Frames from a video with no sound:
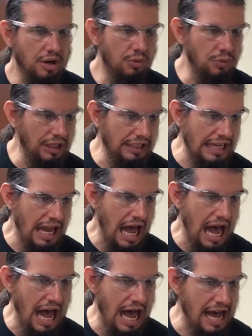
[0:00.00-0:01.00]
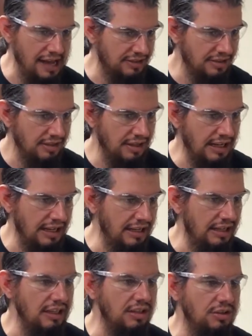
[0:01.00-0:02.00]
really hot,
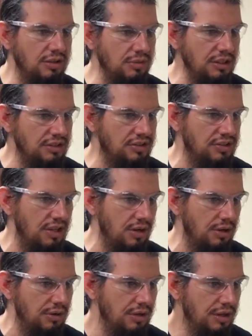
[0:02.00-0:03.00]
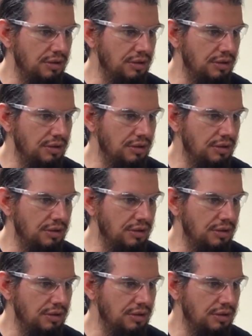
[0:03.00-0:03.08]
and in doing so,